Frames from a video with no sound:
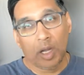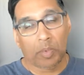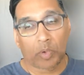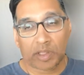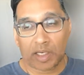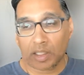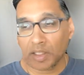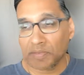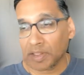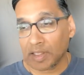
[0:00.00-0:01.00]
But with that, I'll
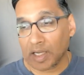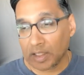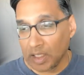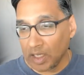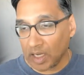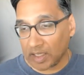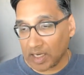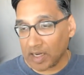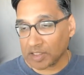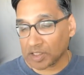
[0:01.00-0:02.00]
leave it at that. And
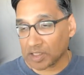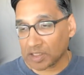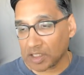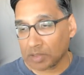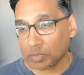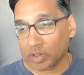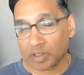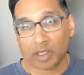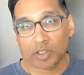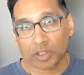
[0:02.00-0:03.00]
I actually exceeded more
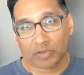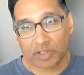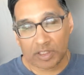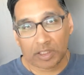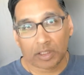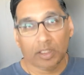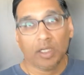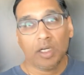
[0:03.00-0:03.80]
than I should have exceeded